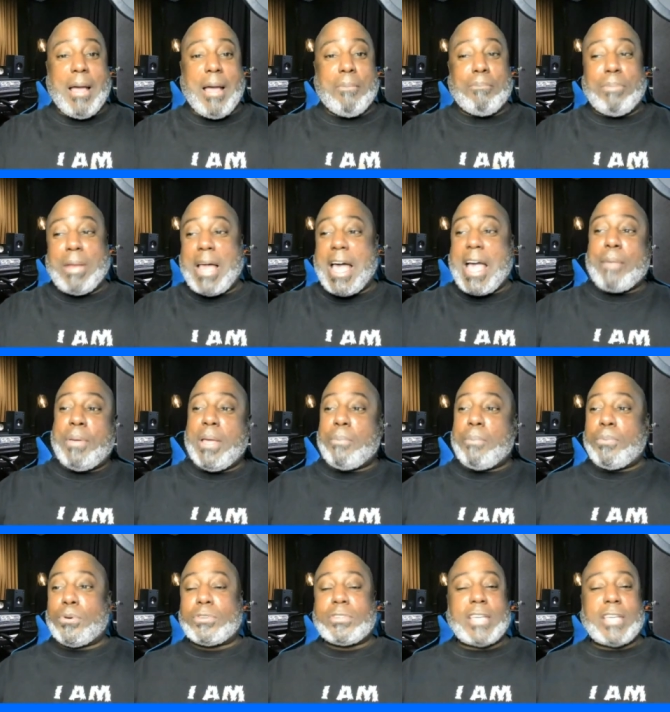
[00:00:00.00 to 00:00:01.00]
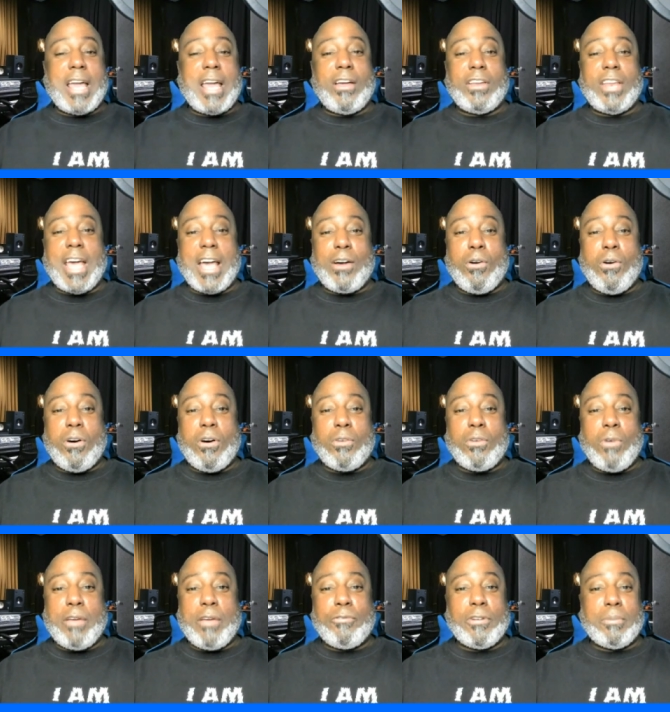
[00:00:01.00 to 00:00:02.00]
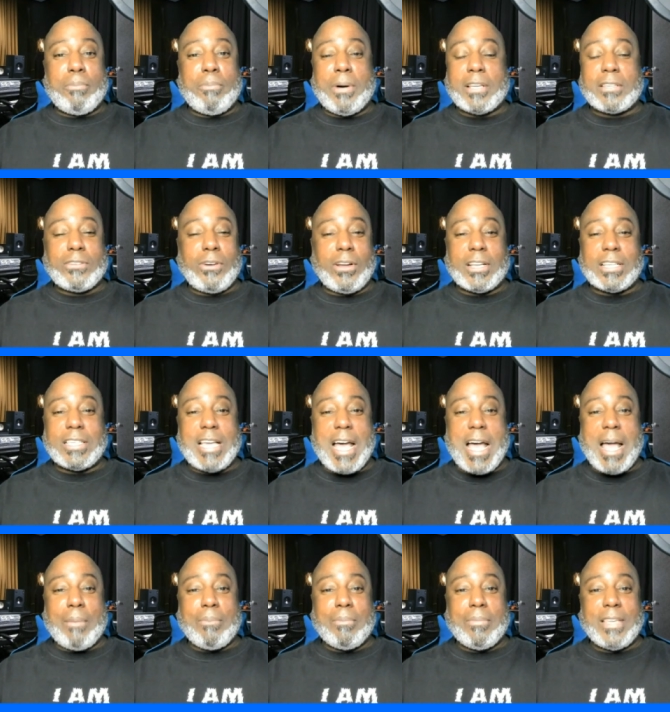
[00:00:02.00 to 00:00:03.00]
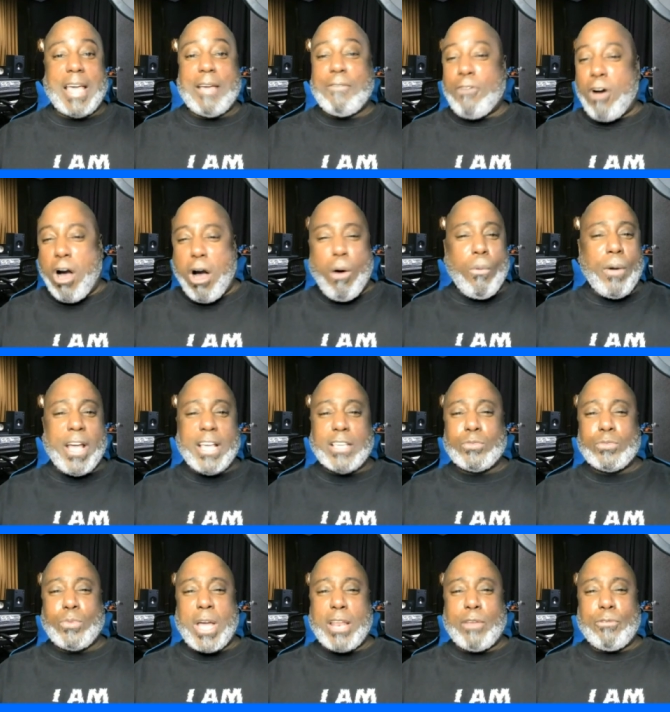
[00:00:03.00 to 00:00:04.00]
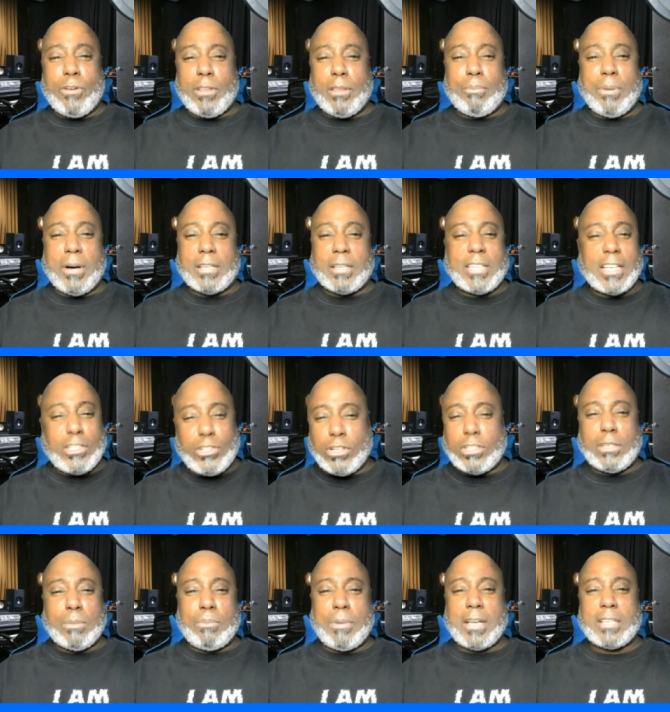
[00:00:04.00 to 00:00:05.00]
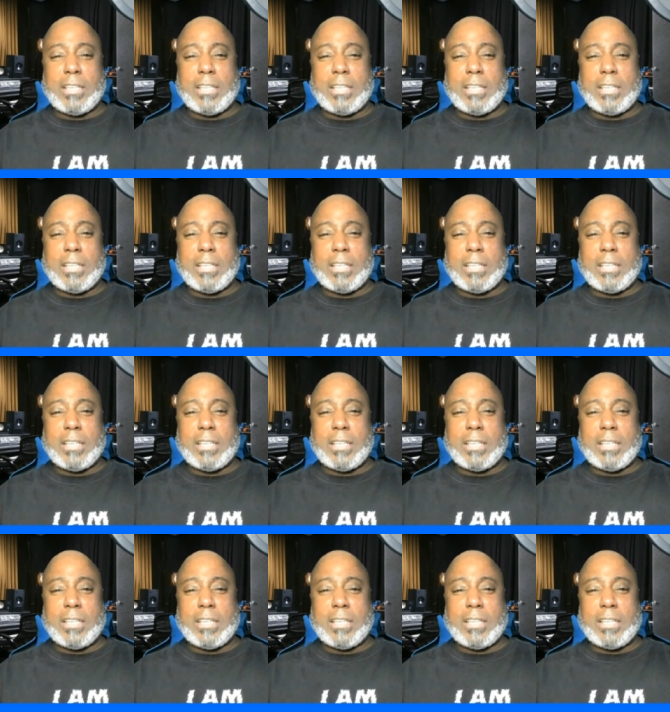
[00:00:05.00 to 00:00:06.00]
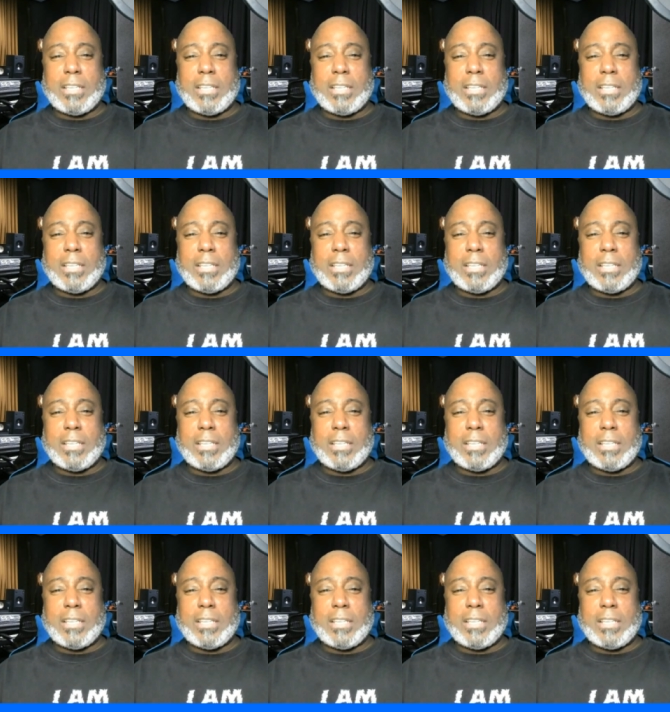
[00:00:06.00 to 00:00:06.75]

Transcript: black people stand on that corner waiting for the bus all the time. They've always waited for the bus. They took the bus to work. I see it